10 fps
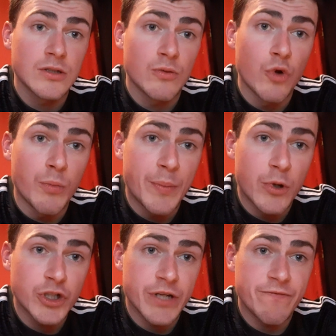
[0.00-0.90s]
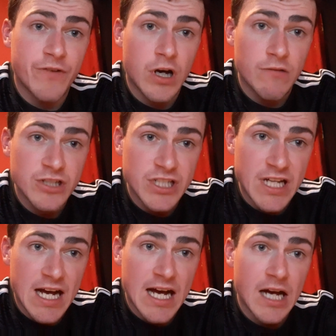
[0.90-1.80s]
will be pushing for a
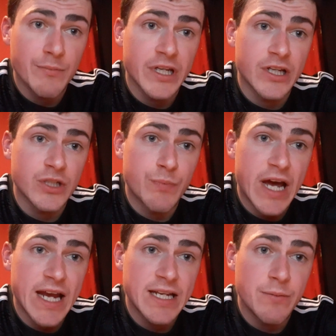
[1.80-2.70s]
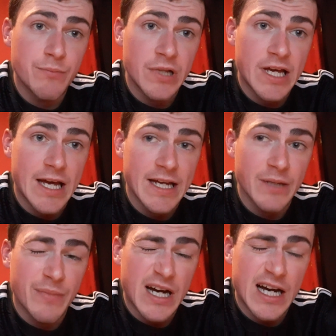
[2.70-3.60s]
start because Bay didn't play
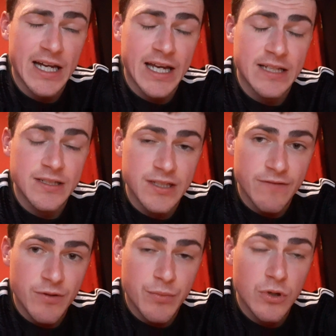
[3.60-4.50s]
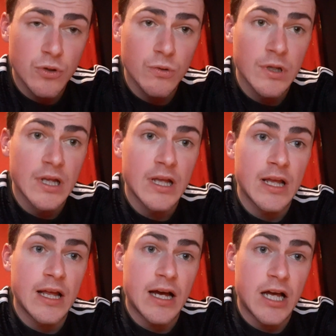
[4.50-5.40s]
any part against Liverpool.
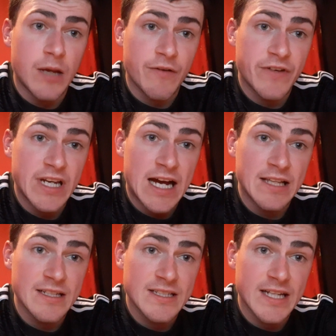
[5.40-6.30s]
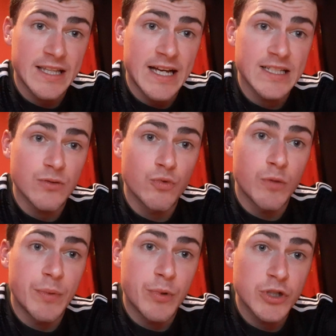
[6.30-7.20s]
I think Alex Telles
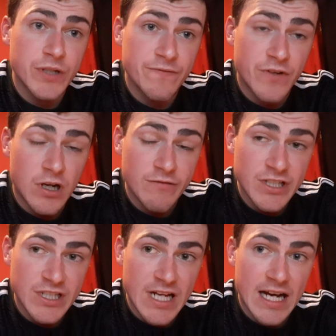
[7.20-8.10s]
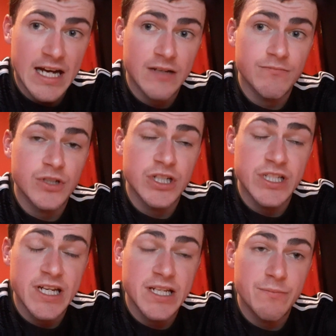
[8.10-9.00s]
will be pushing for a start because
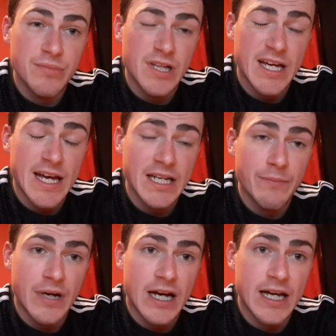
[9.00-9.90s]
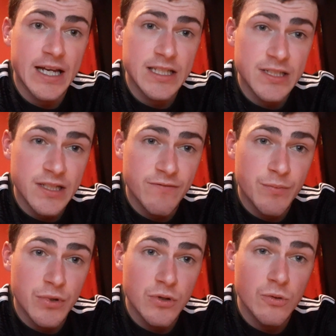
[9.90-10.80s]
he didn't play any part against
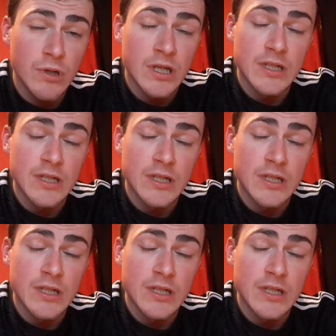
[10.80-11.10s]
Liverpool.